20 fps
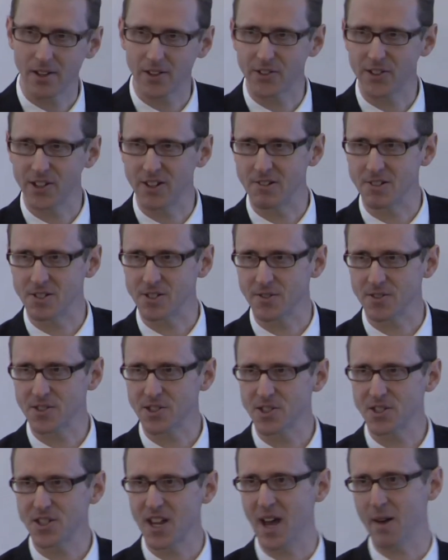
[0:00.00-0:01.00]
a series of
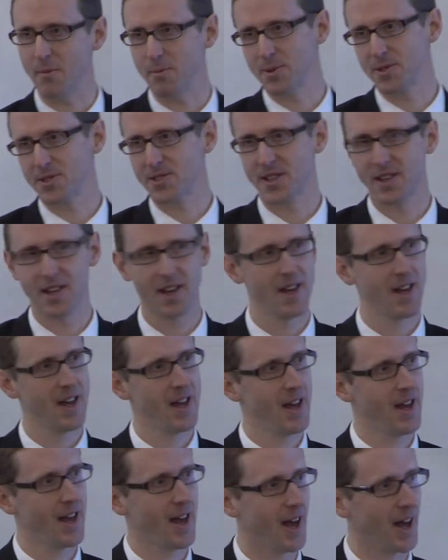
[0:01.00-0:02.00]
steps
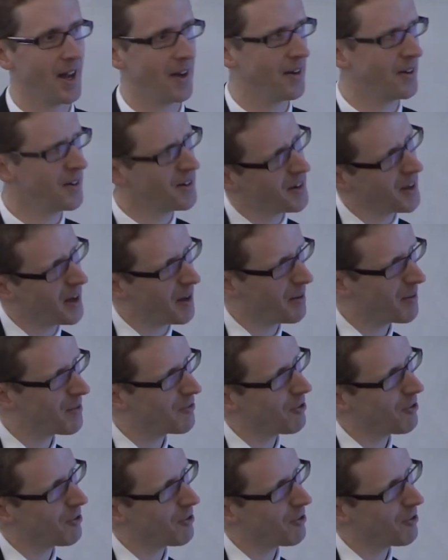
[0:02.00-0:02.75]
and uh,